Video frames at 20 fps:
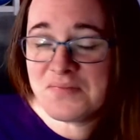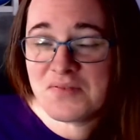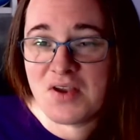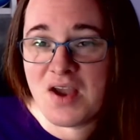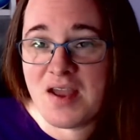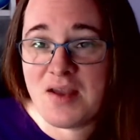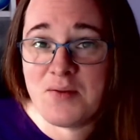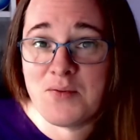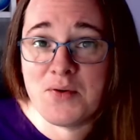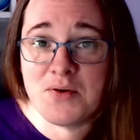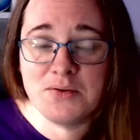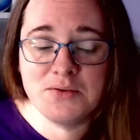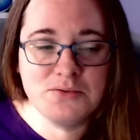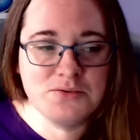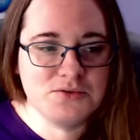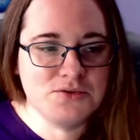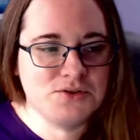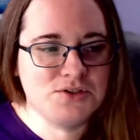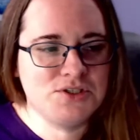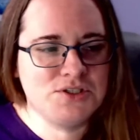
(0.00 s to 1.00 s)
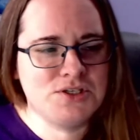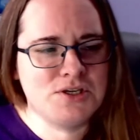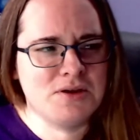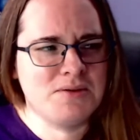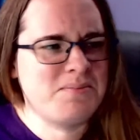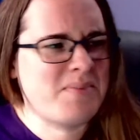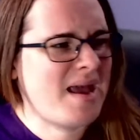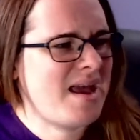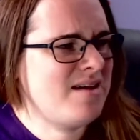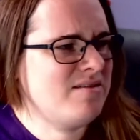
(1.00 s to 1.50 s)
Right, well,
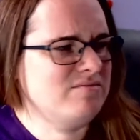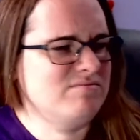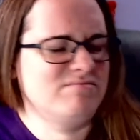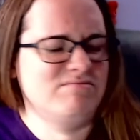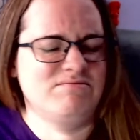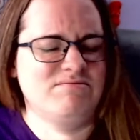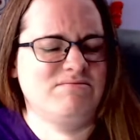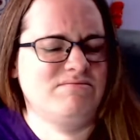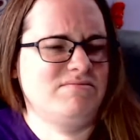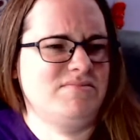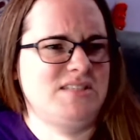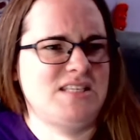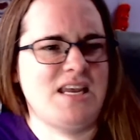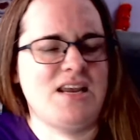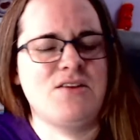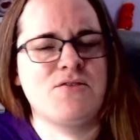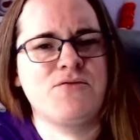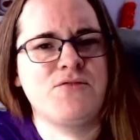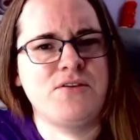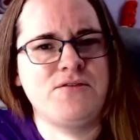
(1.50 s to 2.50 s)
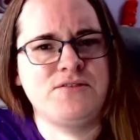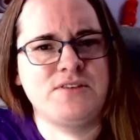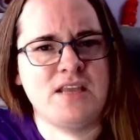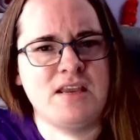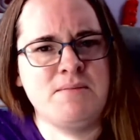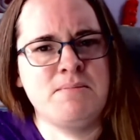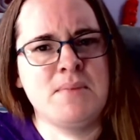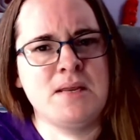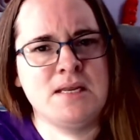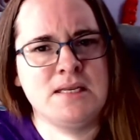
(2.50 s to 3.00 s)
about 10 or
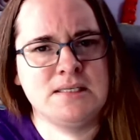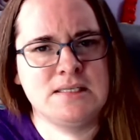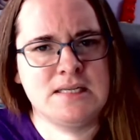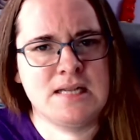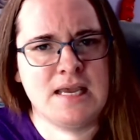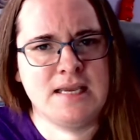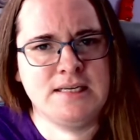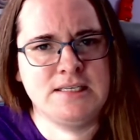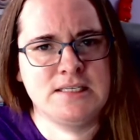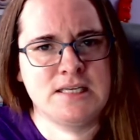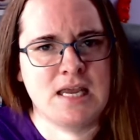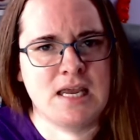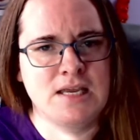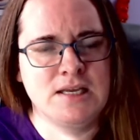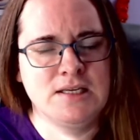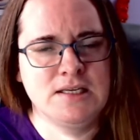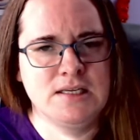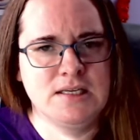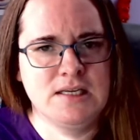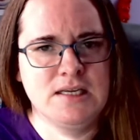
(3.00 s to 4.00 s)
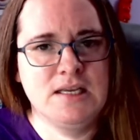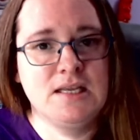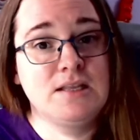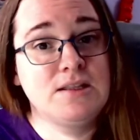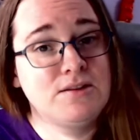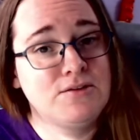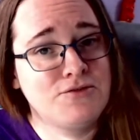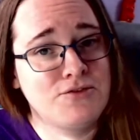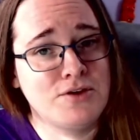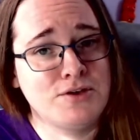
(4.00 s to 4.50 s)
15 minutes later,
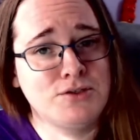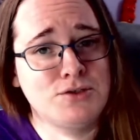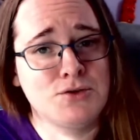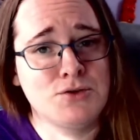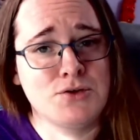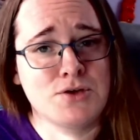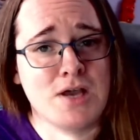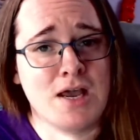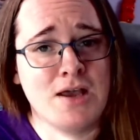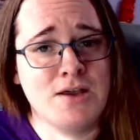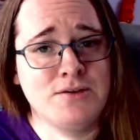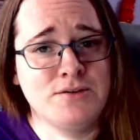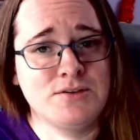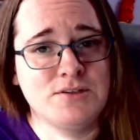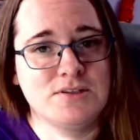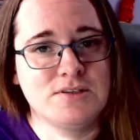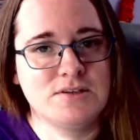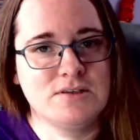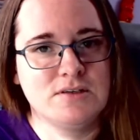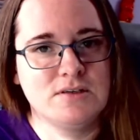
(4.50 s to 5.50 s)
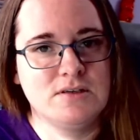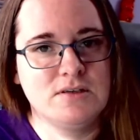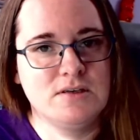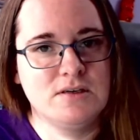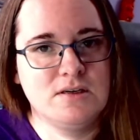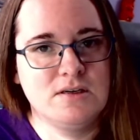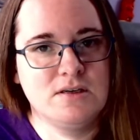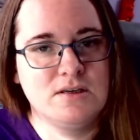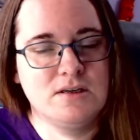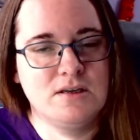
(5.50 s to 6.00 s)
the front door goes
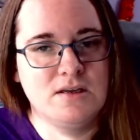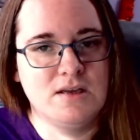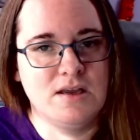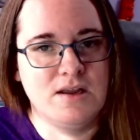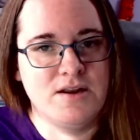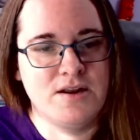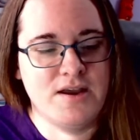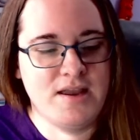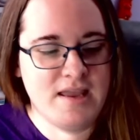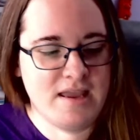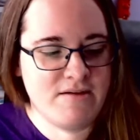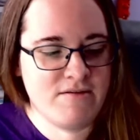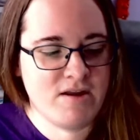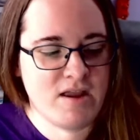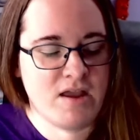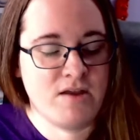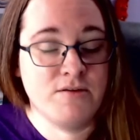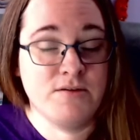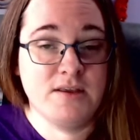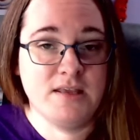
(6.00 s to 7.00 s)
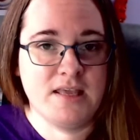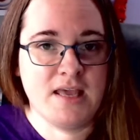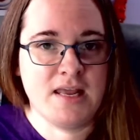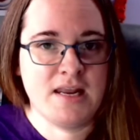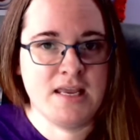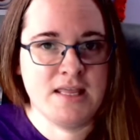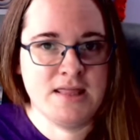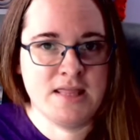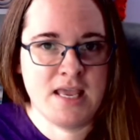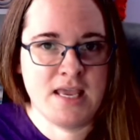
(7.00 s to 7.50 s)
and I hear her go, "Get
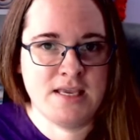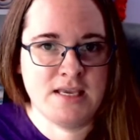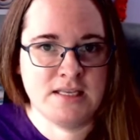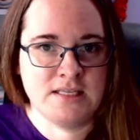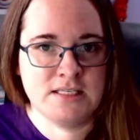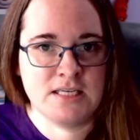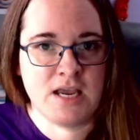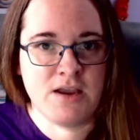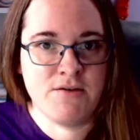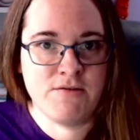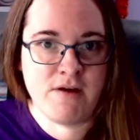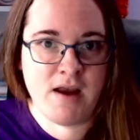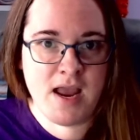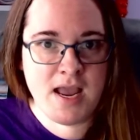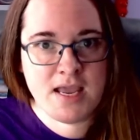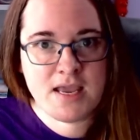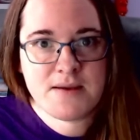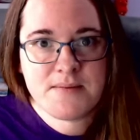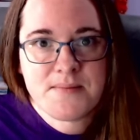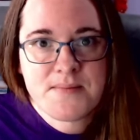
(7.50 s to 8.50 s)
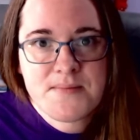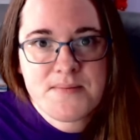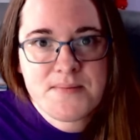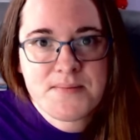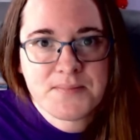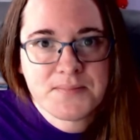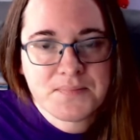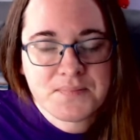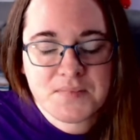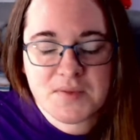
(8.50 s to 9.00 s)
in there, you toe rag."
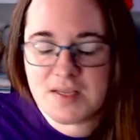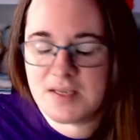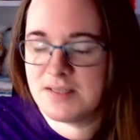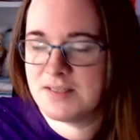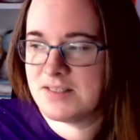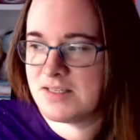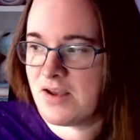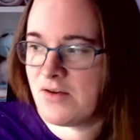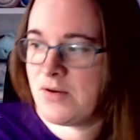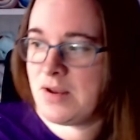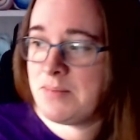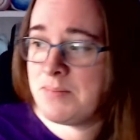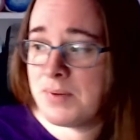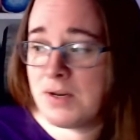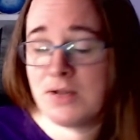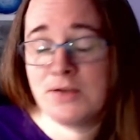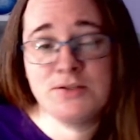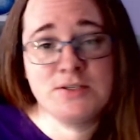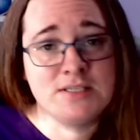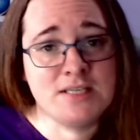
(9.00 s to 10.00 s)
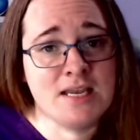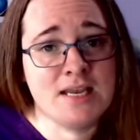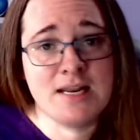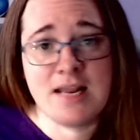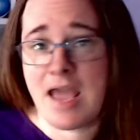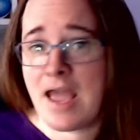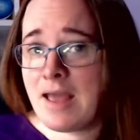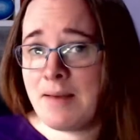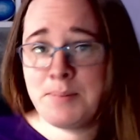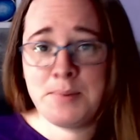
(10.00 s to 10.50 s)
So he plods
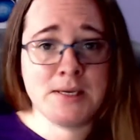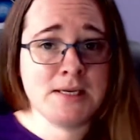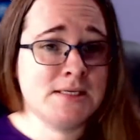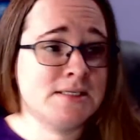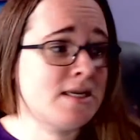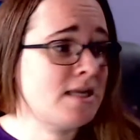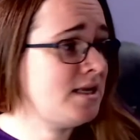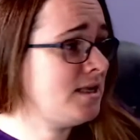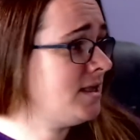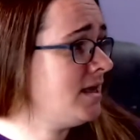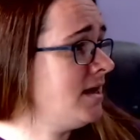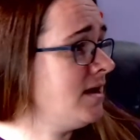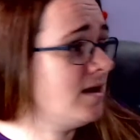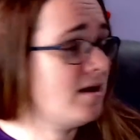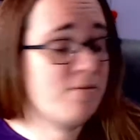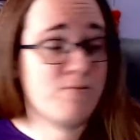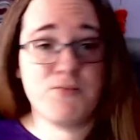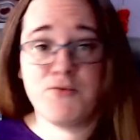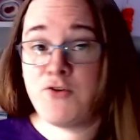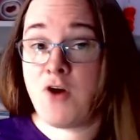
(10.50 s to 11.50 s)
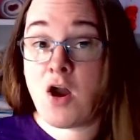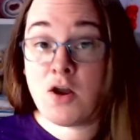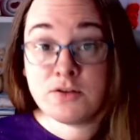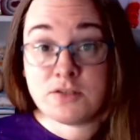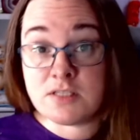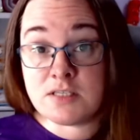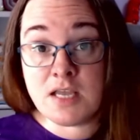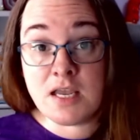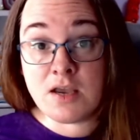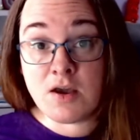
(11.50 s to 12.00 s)
in, happy as anything,
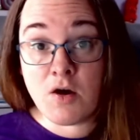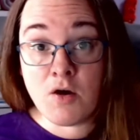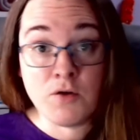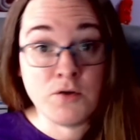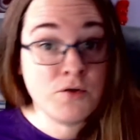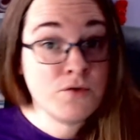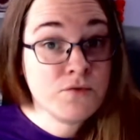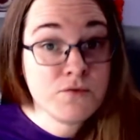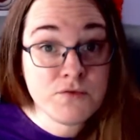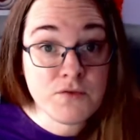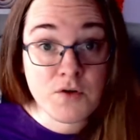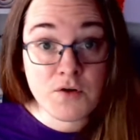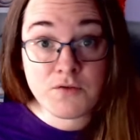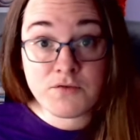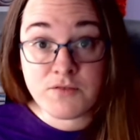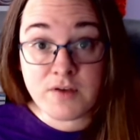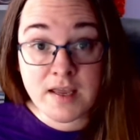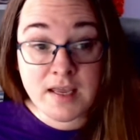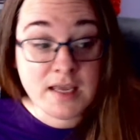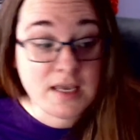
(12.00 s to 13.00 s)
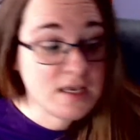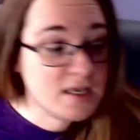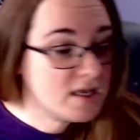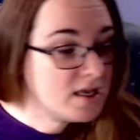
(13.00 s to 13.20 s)
prancing on all four feet